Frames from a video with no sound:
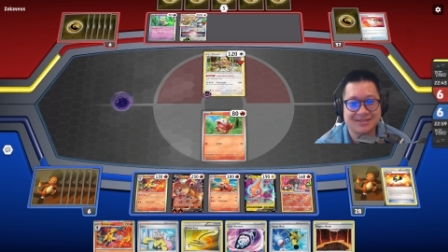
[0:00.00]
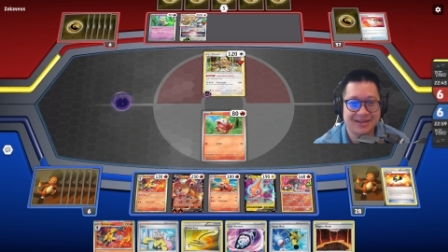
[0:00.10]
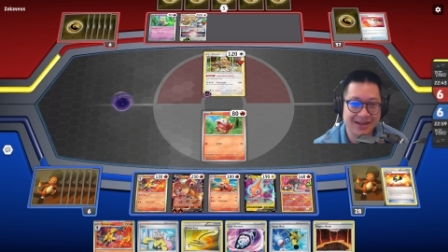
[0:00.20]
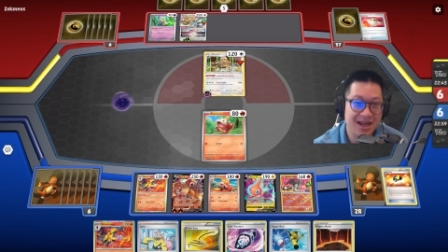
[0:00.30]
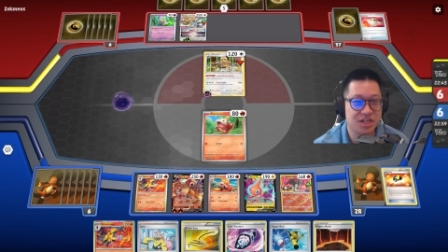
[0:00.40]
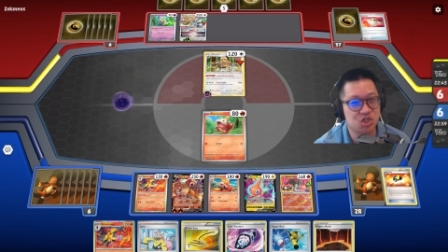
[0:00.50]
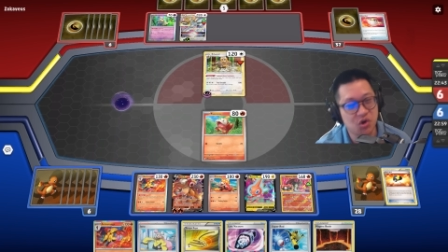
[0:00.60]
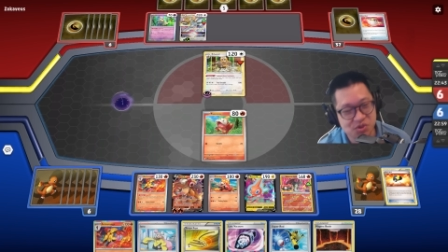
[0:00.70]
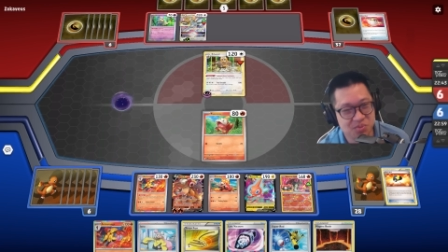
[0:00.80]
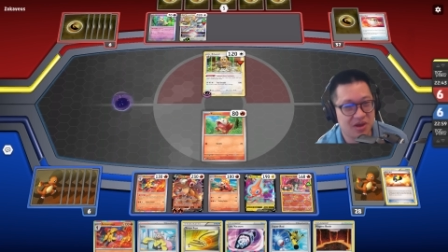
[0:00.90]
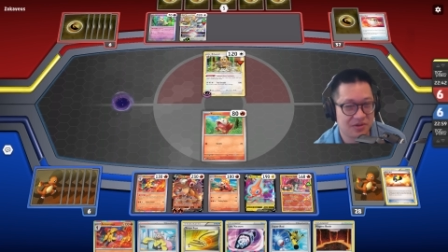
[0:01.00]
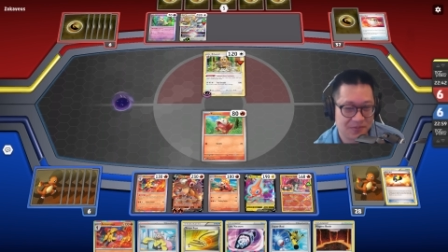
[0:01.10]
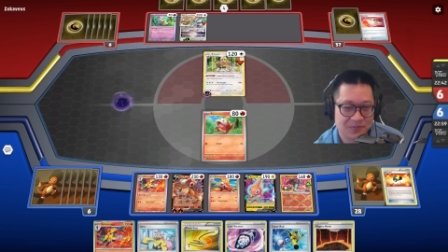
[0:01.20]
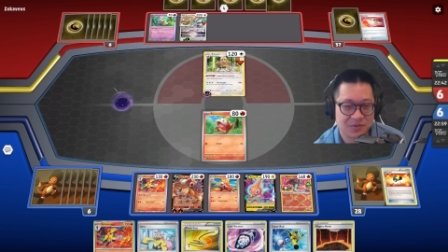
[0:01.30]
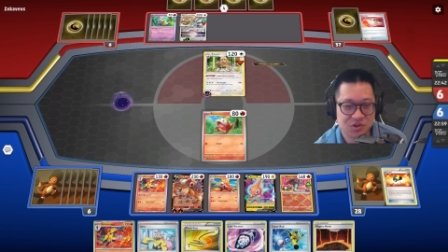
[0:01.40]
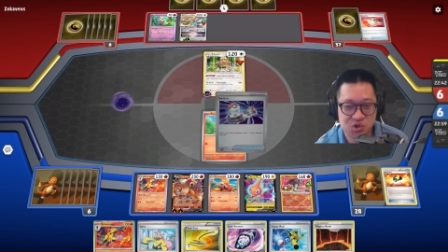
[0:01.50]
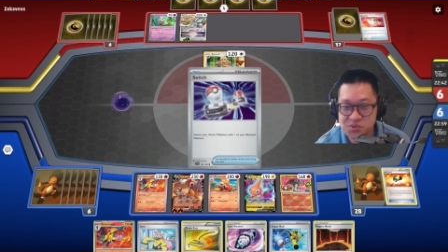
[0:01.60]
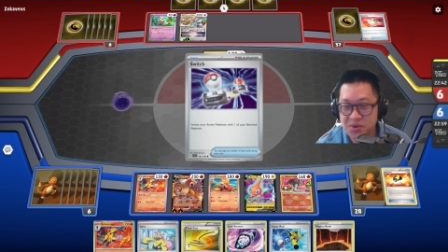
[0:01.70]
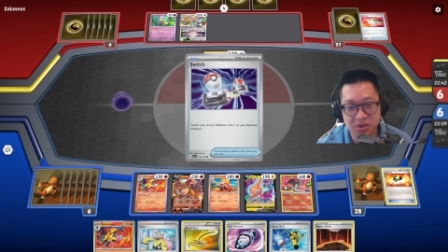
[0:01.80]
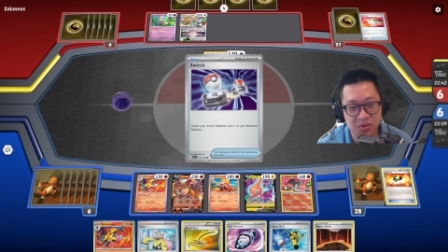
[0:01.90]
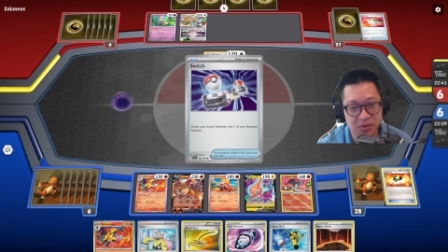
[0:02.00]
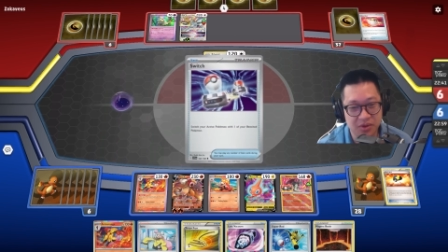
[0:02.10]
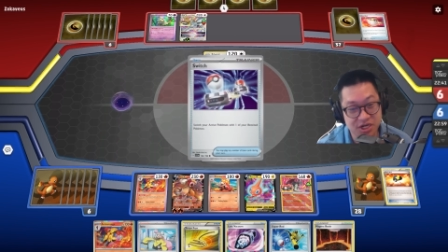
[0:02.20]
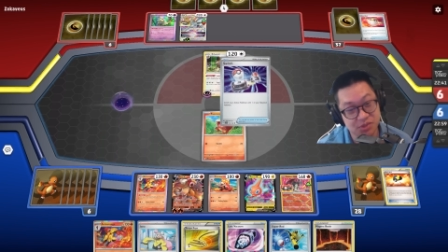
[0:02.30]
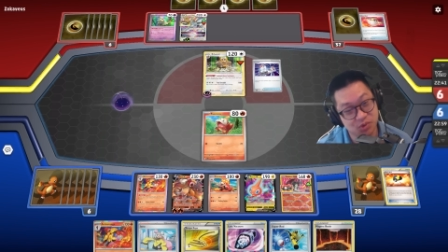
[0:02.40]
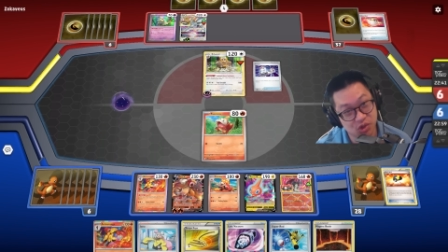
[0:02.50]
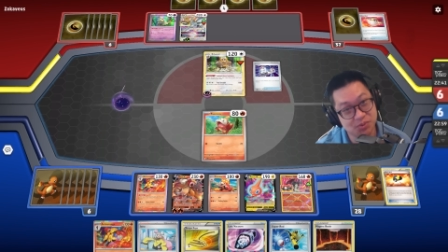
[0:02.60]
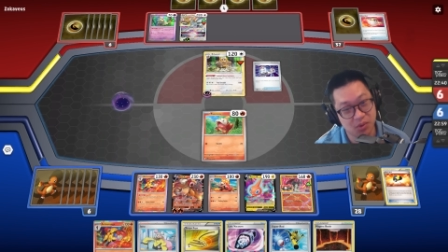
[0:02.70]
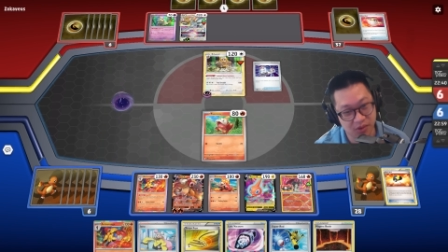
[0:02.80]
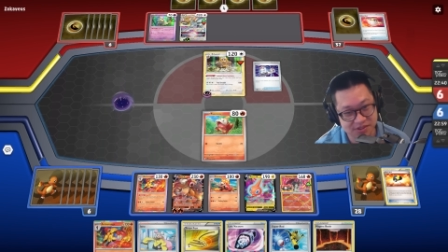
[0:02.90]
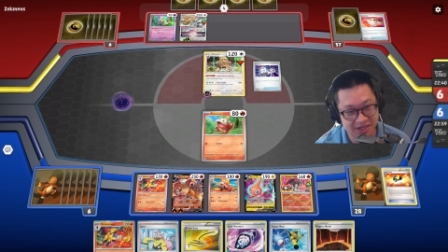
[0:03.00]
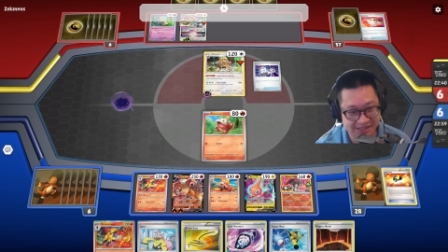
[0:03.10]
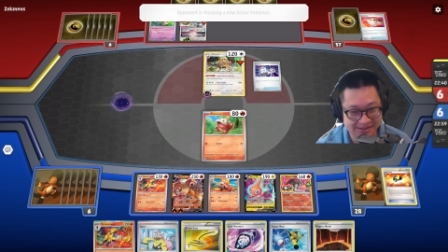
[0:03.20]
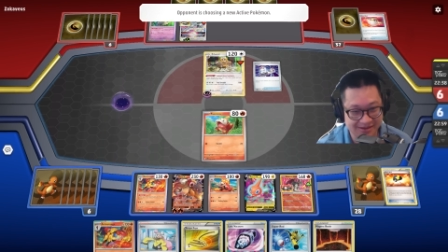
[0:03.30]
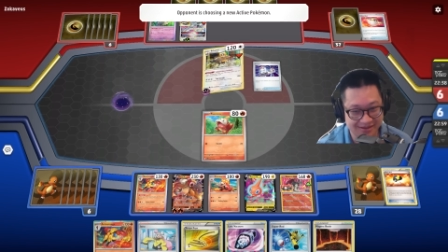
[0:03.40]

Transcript: He got a choice belt. Choice Belt don't... Actually, Choice Belt works against...